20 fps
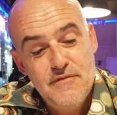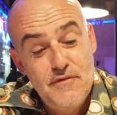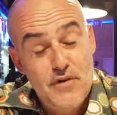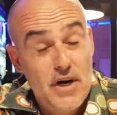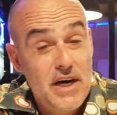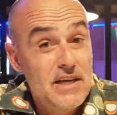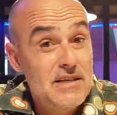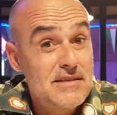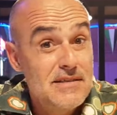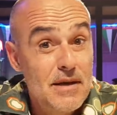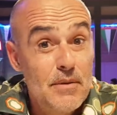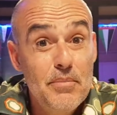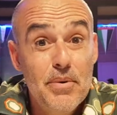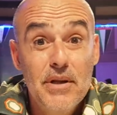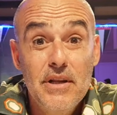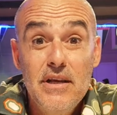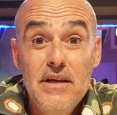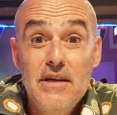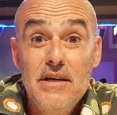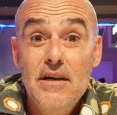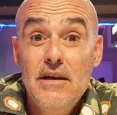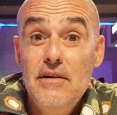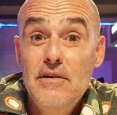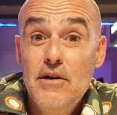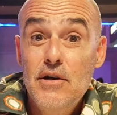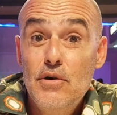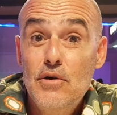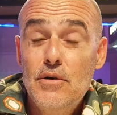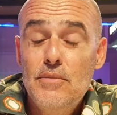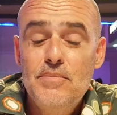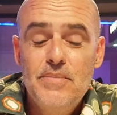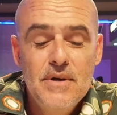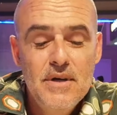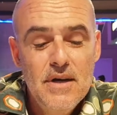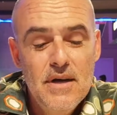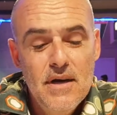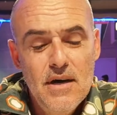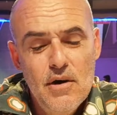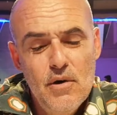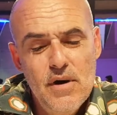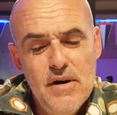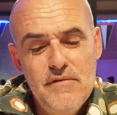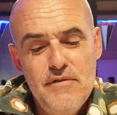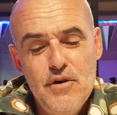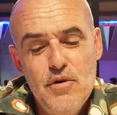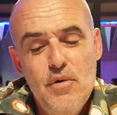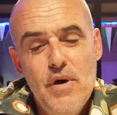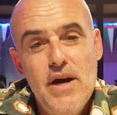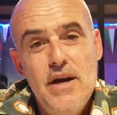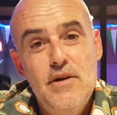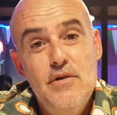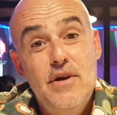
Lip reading: For example, here in Europe or everywhere,